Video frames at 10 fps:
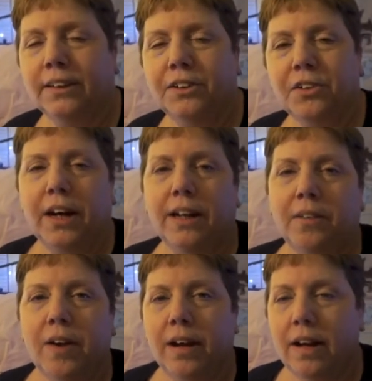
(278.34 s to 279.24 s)
a
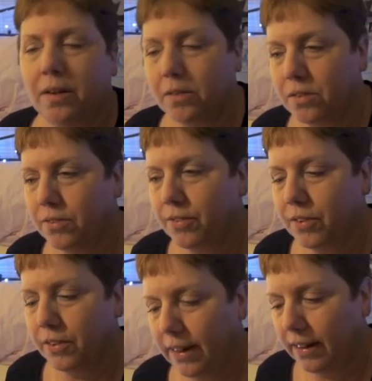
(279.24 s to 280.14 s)
training right now at
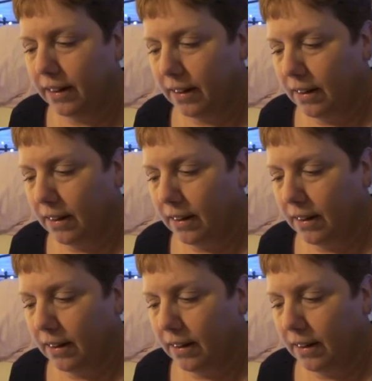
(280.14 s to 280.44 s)
Sephora.